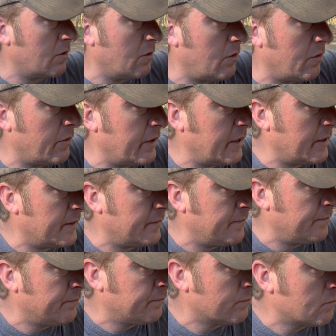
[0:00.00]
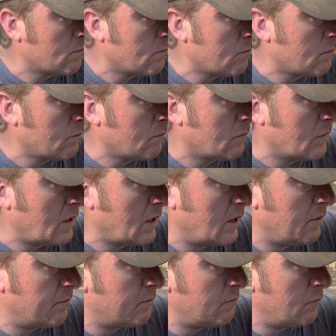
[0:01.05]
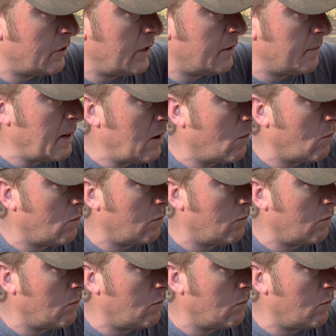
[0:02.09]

on, I'll run it about